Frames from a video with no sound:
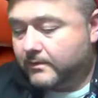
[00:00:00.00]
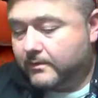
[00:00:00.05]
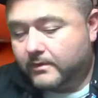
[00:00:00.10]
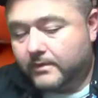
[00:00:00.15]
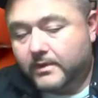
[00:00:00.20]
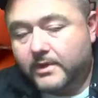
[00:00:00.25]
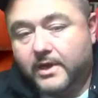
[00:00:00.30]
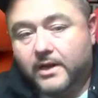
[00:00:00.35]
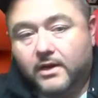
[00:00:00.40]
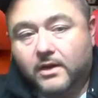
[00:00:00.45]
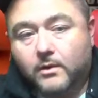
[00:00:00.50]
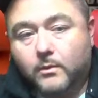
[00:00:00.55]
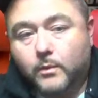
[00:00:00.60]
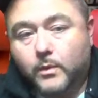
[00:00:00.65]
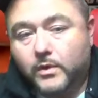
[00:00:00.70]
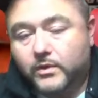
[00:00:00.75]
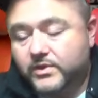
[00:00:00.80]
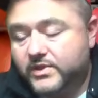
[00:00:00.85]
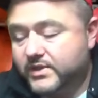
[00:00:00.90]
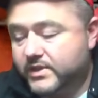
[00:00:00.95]
Garrett
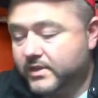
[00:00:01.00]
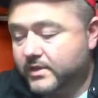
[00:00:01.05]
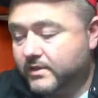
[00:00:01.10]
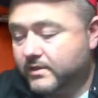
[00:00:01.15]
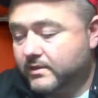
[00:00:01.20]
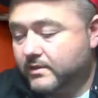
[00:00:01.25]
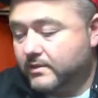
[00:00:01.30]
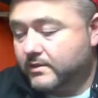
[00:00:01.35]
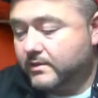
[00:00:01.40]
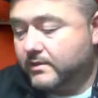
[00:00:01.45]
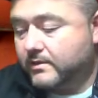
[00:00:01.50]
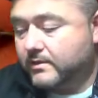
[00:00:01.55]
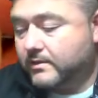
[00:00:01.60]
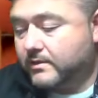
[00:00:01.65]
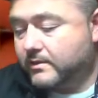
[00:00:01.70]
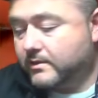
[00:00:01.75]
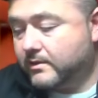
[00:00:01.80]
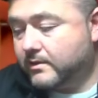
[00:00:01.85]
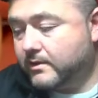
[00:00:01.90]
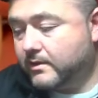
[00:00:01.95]
Wilson.
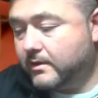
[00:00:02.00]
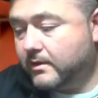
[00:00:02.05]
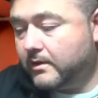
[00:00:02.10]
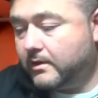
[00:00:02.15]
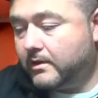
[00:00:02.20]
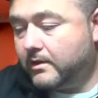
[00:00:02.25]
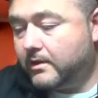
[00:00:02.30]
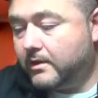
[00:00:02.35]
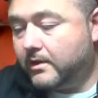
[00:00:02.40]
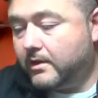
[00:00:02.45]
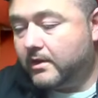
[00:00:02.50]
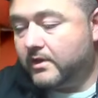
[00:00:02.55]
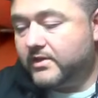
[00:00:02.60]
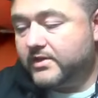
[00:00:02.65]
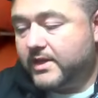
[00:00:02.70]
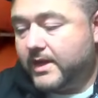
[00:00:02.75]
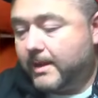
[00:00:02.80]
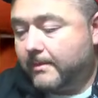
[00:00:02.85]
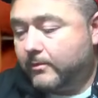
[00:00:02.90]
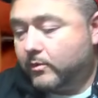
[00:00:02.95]
There's an
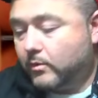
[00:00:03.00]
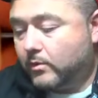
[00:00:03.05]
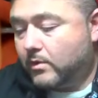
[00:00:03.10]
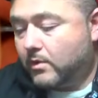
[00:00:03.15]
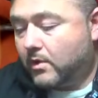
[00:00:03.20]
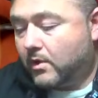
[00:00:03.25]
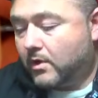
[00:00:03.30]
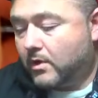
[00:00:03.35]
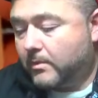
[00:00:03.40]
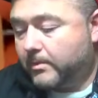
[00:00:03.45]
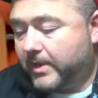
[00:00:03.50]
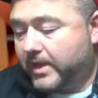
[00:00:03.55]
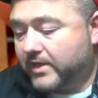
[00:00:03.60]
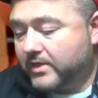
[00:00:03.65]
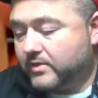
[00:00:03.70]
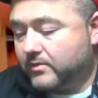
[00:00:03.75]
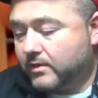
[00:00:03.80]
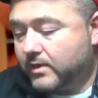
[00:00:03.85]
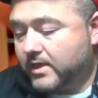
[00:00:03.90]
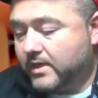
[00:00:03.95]
Abdul Carter
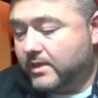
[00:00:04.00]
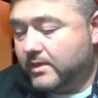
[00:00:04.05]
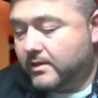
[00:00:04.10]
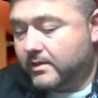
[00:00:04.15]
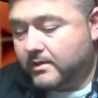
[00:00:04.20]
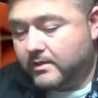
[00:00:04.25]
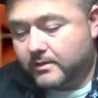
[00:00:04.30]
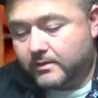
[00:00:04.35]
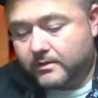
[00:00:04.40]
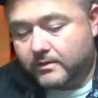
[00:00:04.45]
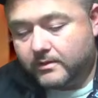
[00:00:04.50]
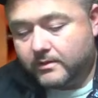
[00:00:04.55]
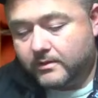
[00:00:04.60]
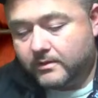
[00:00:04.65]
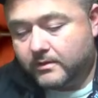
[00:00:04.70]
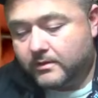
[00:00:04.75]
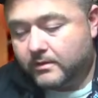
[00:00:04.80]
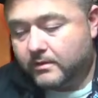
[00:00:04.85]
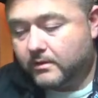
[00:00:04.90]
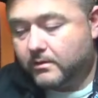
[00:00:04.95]
base rookie.
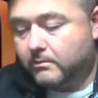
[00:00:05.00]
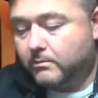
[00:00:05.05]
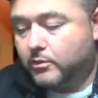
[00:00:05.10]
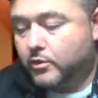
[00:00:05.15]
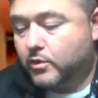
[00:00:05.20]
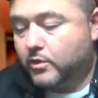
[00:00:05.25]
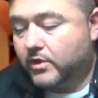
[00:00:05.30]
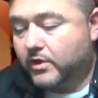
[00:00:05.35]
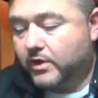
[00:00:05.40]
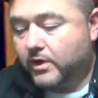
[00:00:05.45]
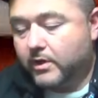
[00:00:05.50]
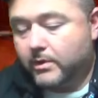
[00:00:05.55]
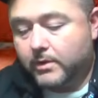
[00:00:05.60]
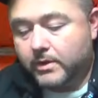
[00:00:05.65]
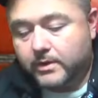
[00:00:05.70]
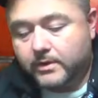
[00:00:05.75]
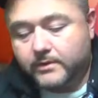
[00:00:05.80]
Puka Nacua.